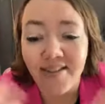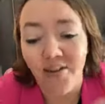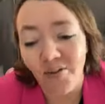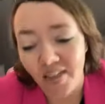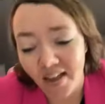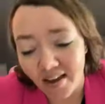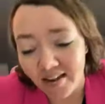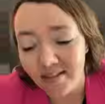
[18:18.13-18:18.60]

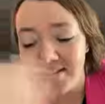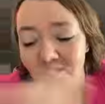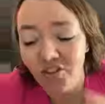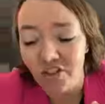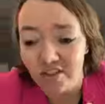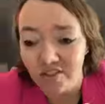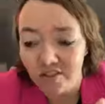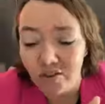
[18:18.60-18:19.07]
So that is
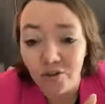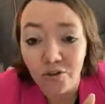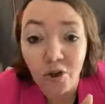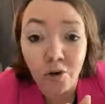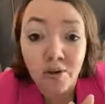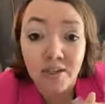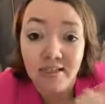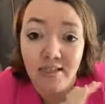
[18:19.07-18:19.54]
just, you'll
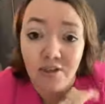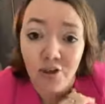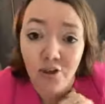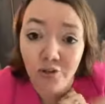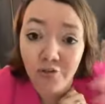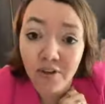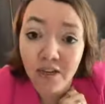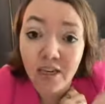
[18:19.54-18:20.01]
notice in
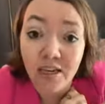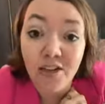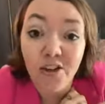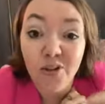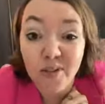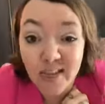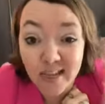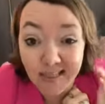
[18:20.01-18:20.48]
your feed,
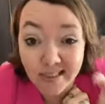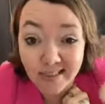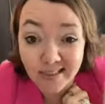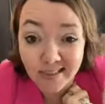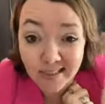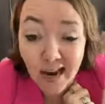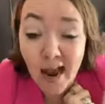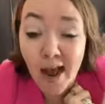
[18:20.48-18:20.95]
you tend to
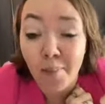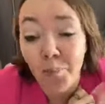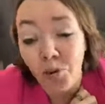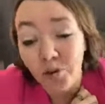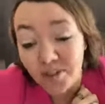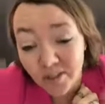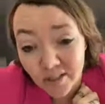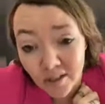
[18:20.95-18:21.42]
stop
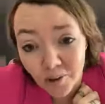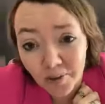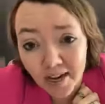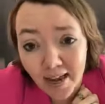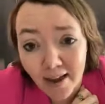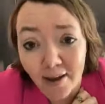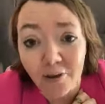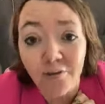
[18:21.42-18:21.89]
or slow
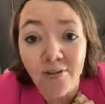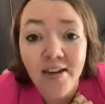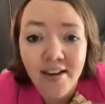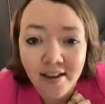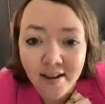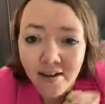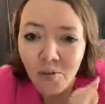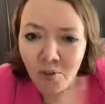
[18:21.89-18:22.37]
down
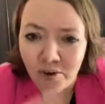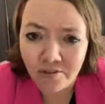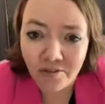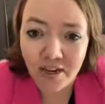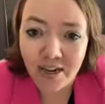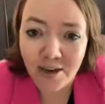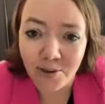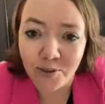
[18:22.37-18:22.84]
when
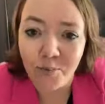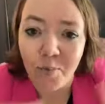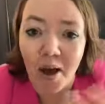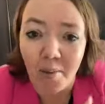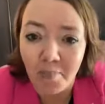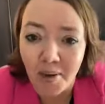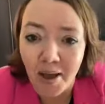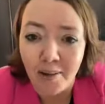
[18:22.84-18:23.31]
videos
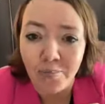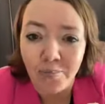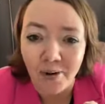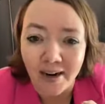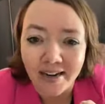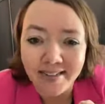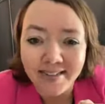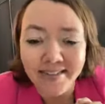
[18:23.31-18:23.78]
pop up,
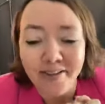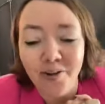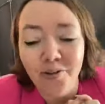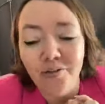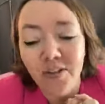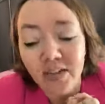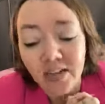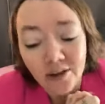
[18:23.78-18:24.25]
right?
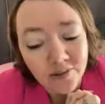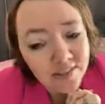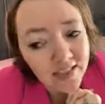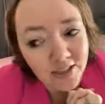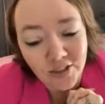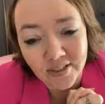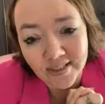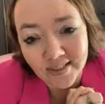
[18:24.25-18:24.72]
So
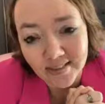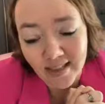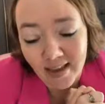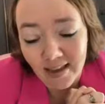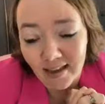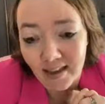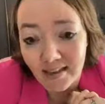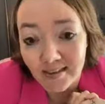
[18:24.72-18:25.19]
videos, I just
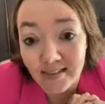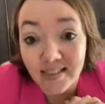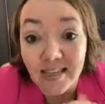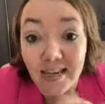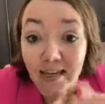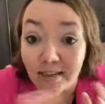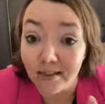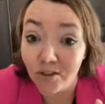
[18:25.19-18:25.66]
think, get
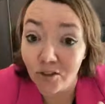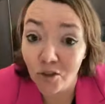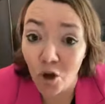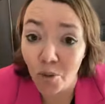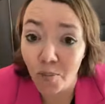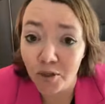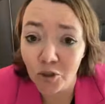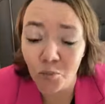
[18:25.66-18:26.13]
seen
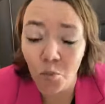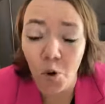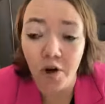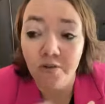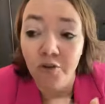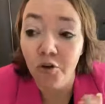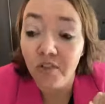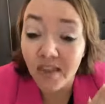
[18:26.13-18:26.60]
so much
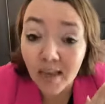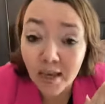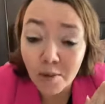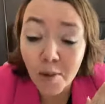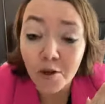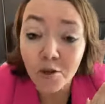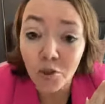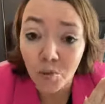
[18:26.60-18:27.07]
more. If you're
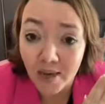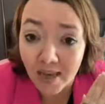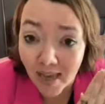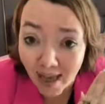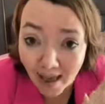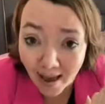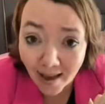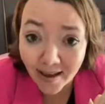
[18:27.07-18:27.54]
thinking about
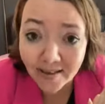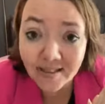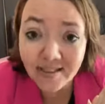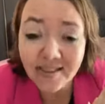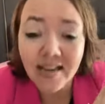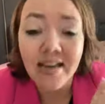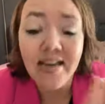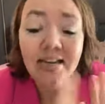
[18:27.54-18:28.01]
doing
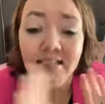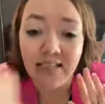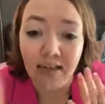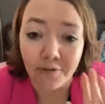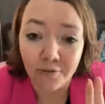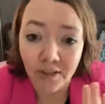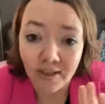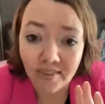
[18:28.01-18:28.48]
ads,
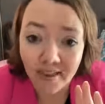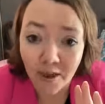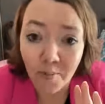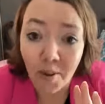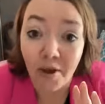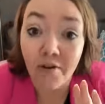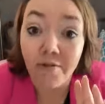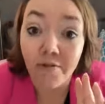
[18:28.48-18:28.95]
definitely
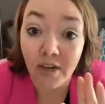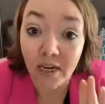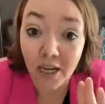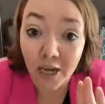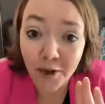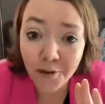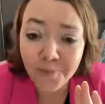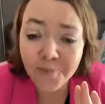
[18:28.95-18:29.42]
think about a
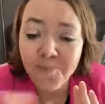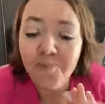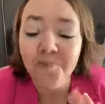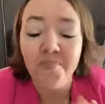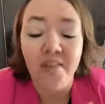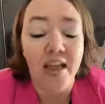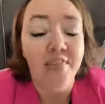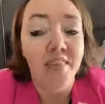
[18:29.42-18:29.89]
video.
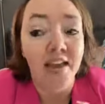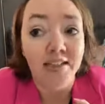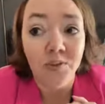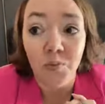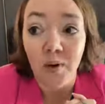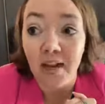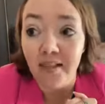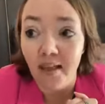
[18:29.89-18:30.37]
And
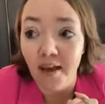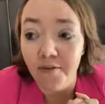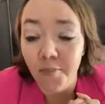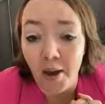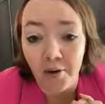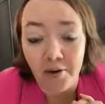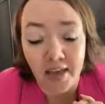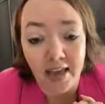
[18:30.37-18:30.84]
that's what I love
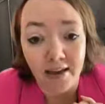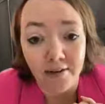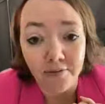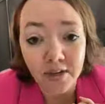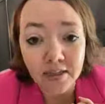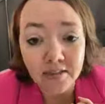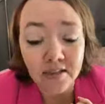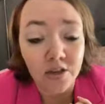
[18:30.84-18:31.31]
about
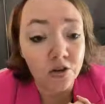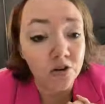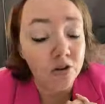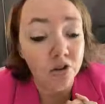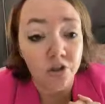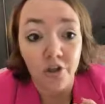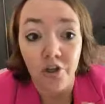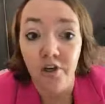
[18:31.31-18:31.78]
Canva, is that you
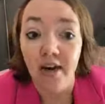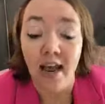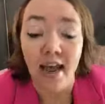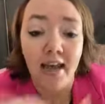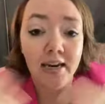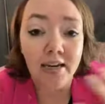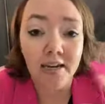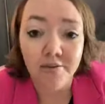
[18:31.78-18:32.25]
can turn
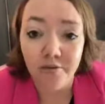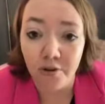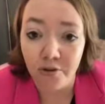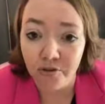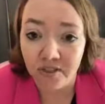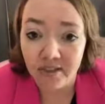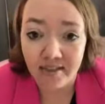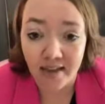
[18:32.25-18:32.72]
any of
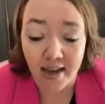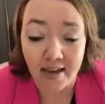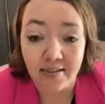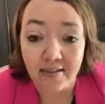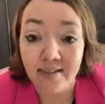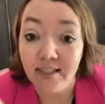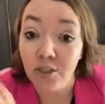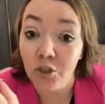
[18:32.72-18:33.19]
those
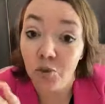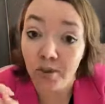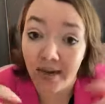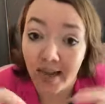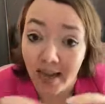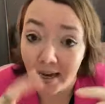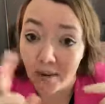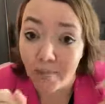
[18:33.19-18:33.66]
designs into
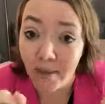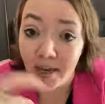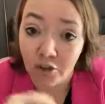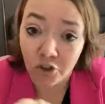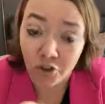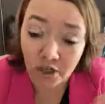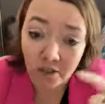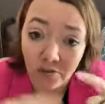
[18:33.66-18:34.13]
an
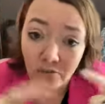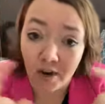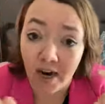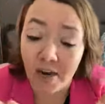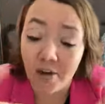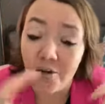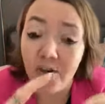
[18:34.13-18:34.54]
animation, right?